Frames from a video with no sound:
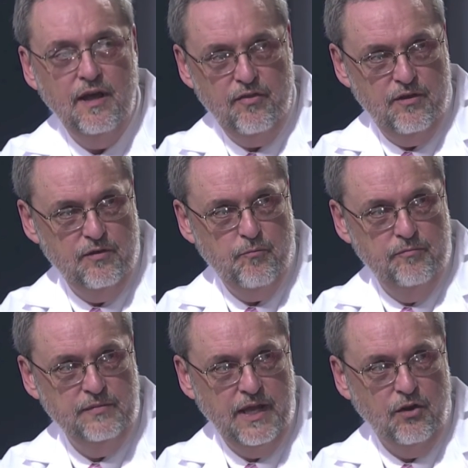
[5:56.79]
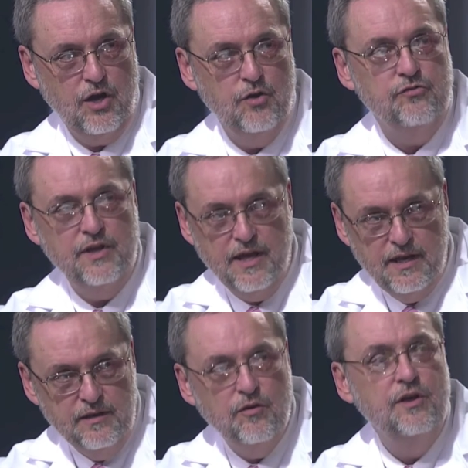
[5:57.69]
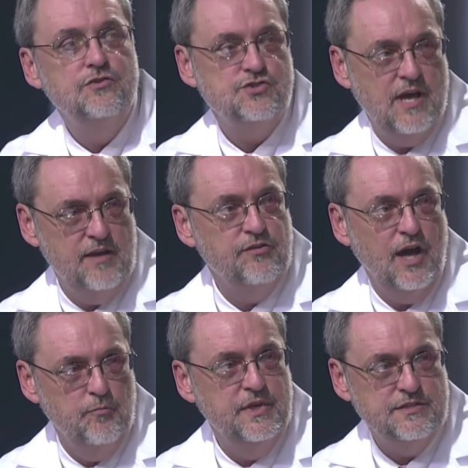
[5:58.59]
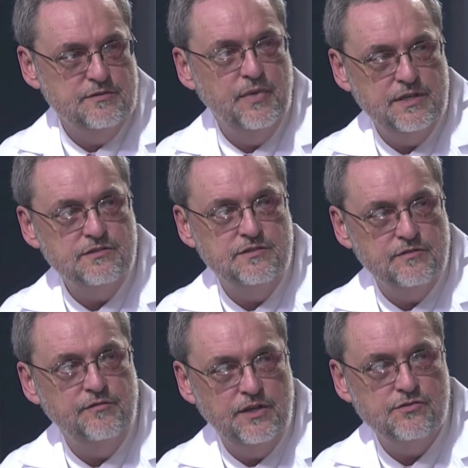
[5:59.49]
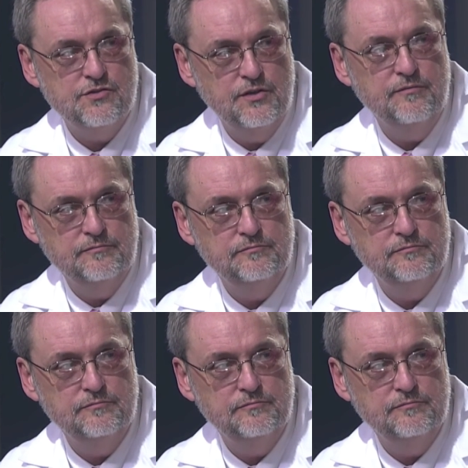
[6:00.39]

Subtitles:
and the needle goes in and shaves out bits and pieces of tissue.